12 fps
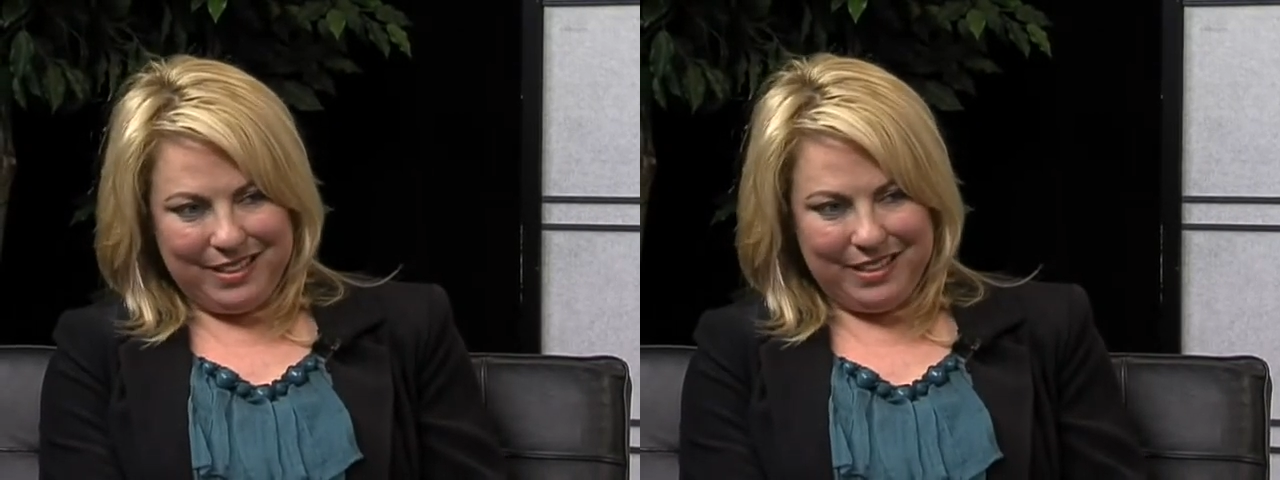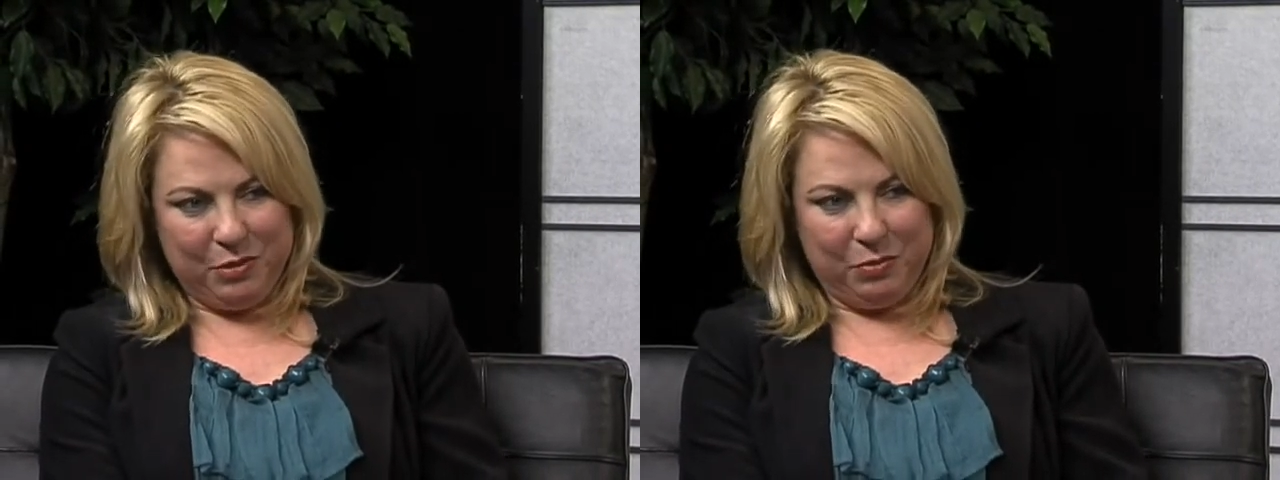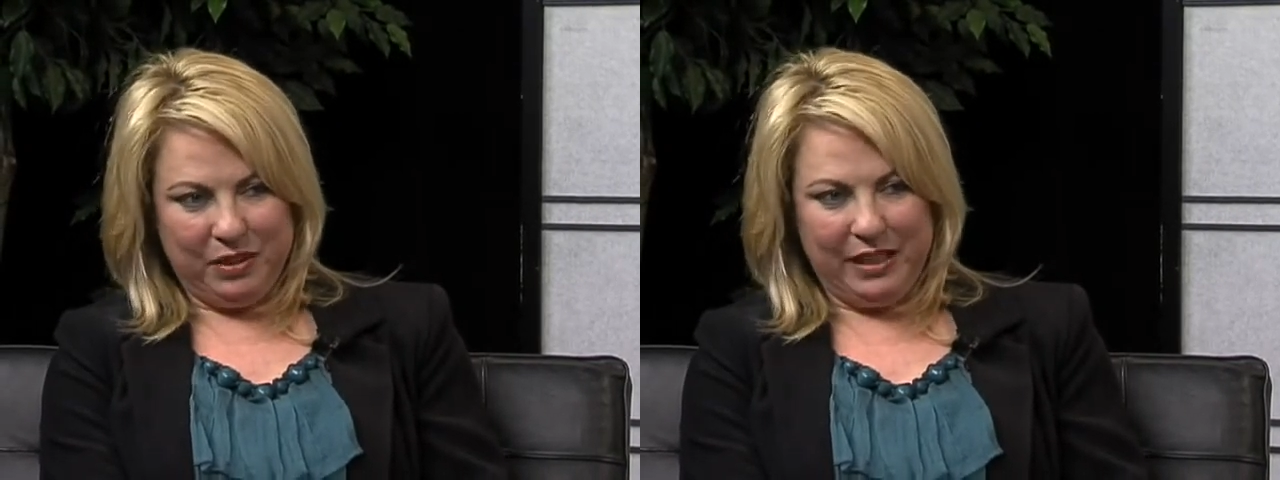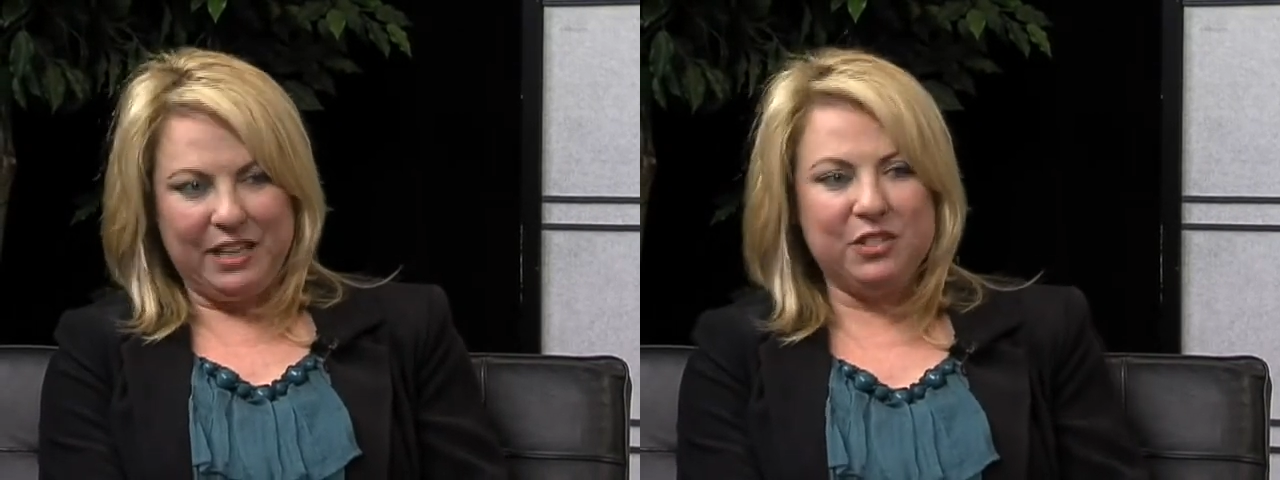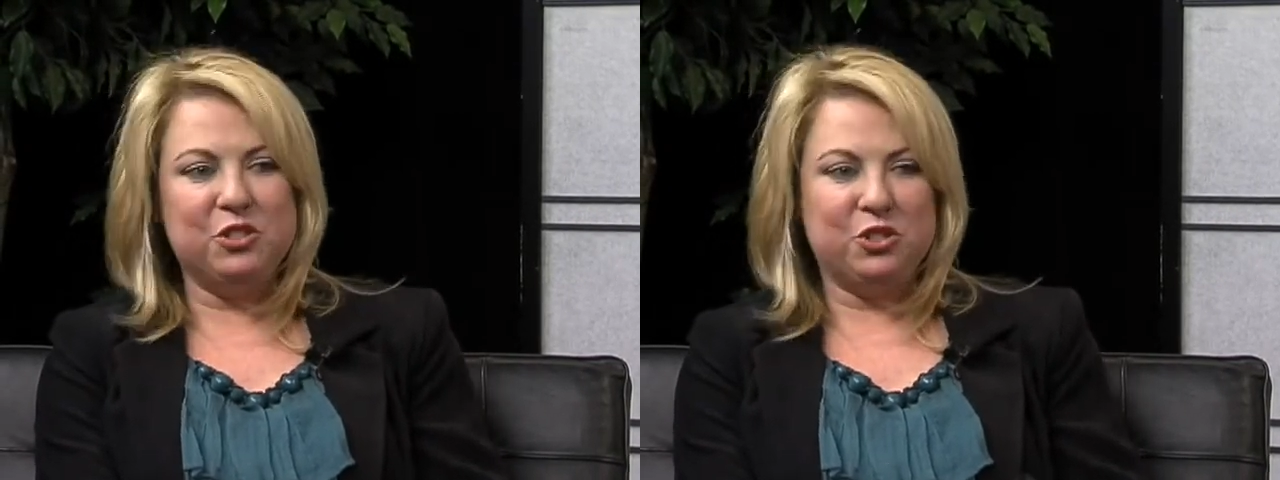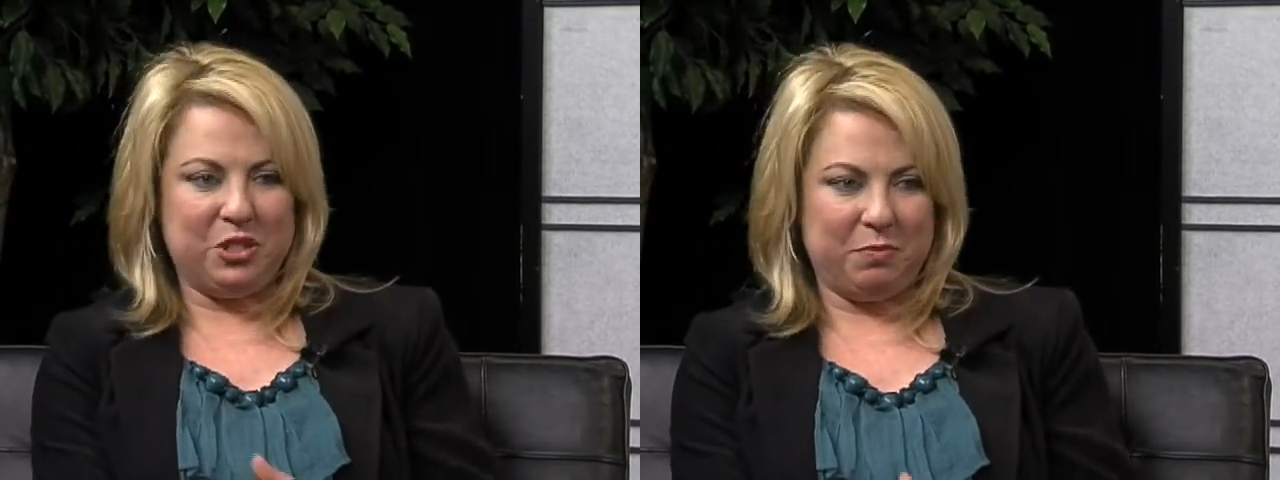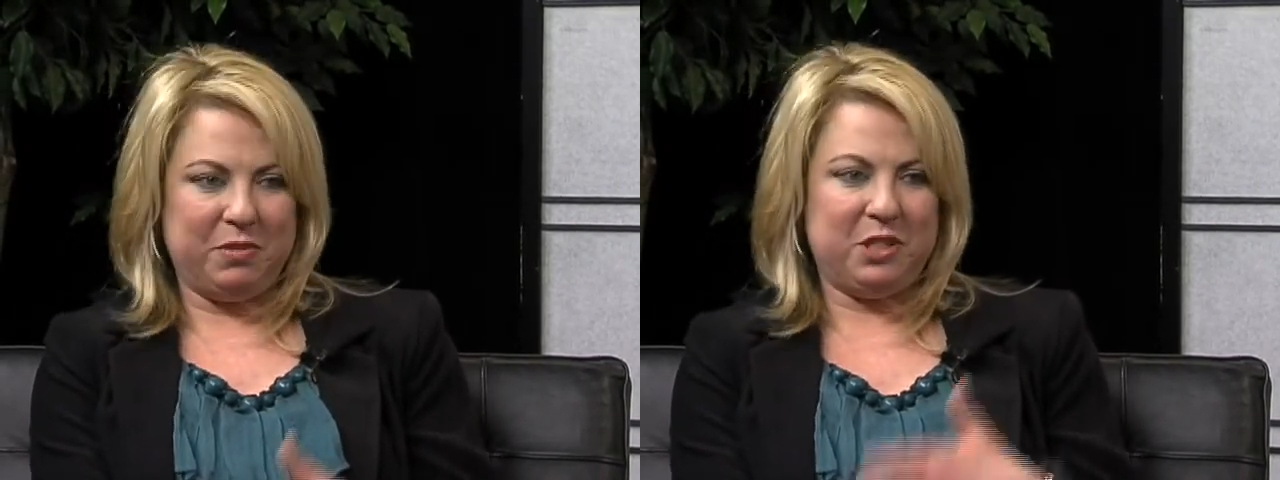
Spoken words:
And the relationship